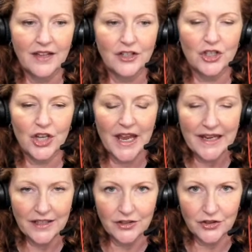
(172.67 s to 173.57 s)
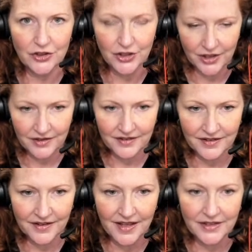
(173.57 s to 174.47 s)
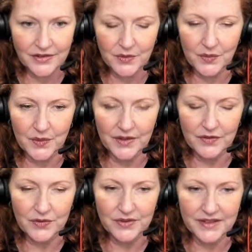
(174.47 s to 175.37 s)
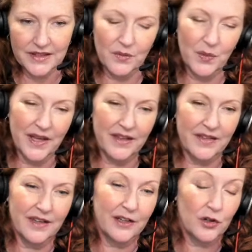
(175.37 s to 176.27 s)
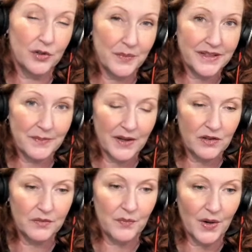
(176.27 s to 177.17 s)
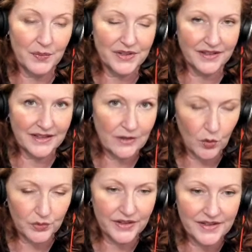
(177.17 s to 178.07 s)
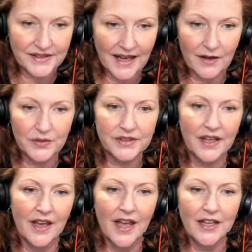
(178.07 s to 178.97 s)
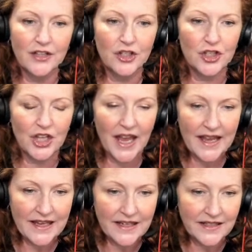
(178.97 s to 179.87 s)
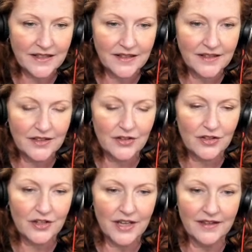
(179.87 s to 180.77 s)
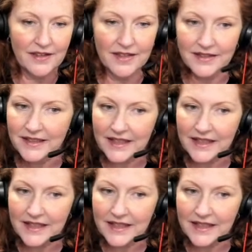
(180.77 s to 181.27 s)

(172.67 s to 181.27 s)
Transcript: Changed. So if you see the way that it could be spelled, representing only the sounds, chain, this